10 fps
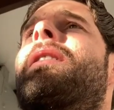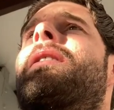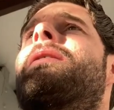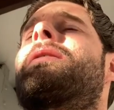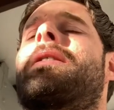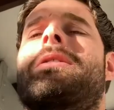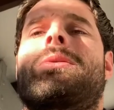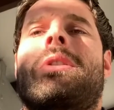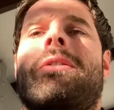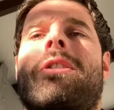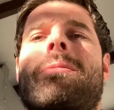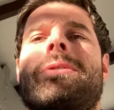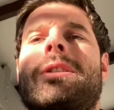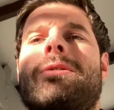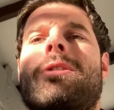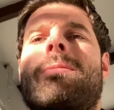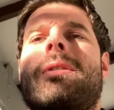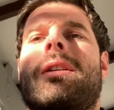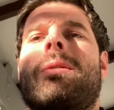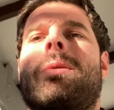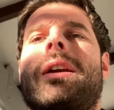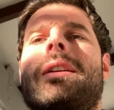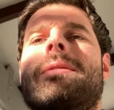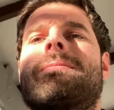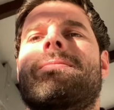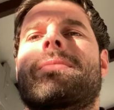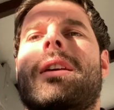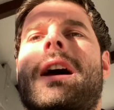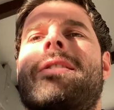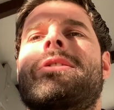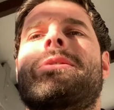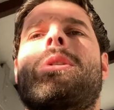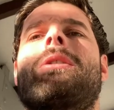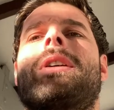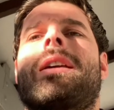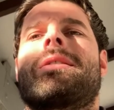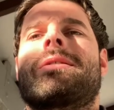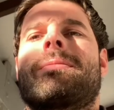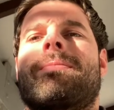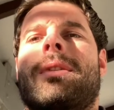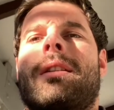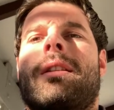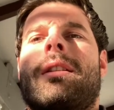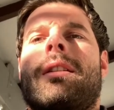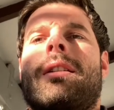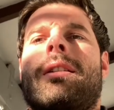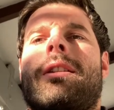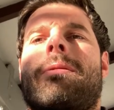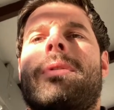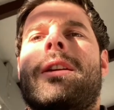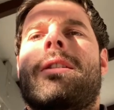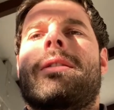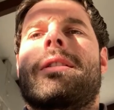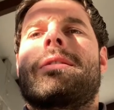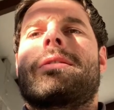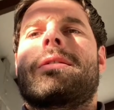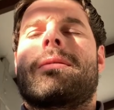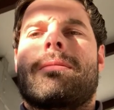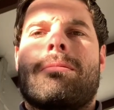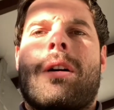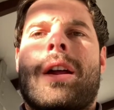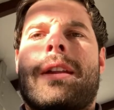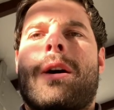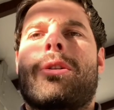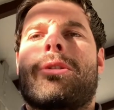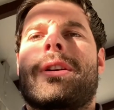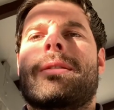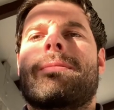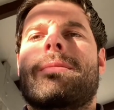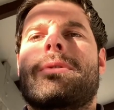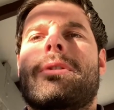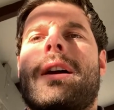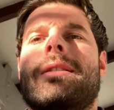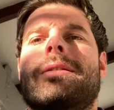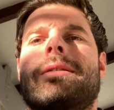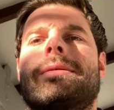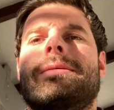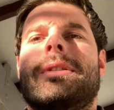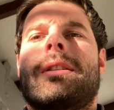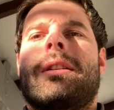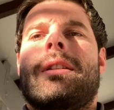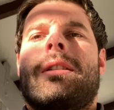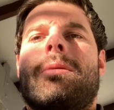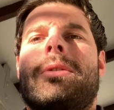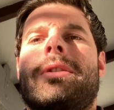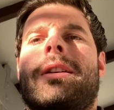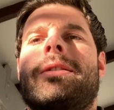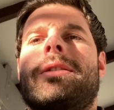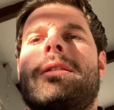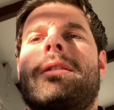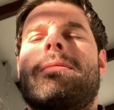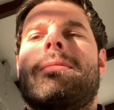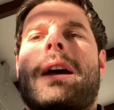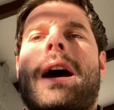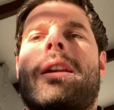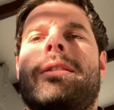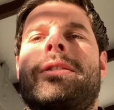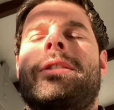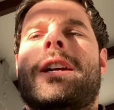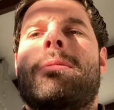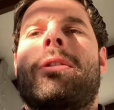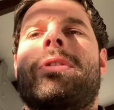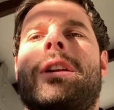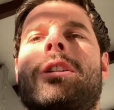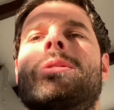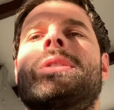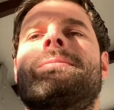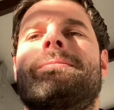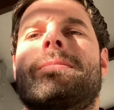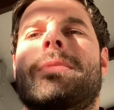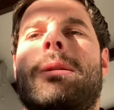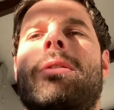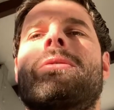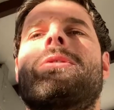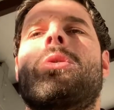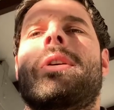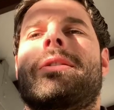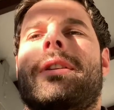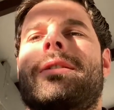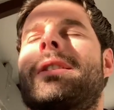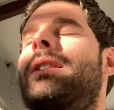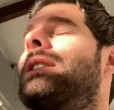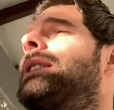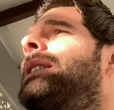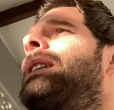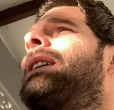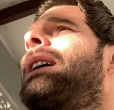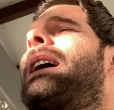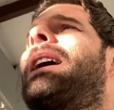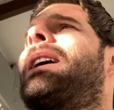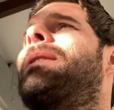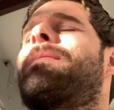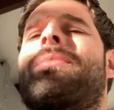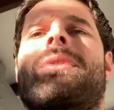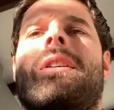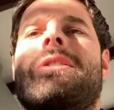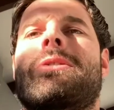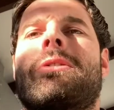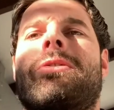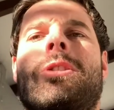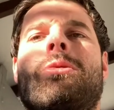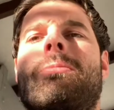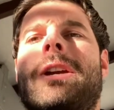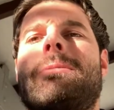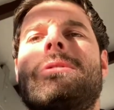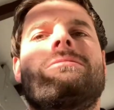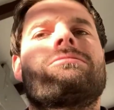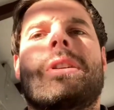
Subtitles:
So that's a 25% drop a week after 12 years of being on these mind-altering drugs, which are considered harder to come off than heroin. Come off in 4 weeks, they said. I saw a few more people.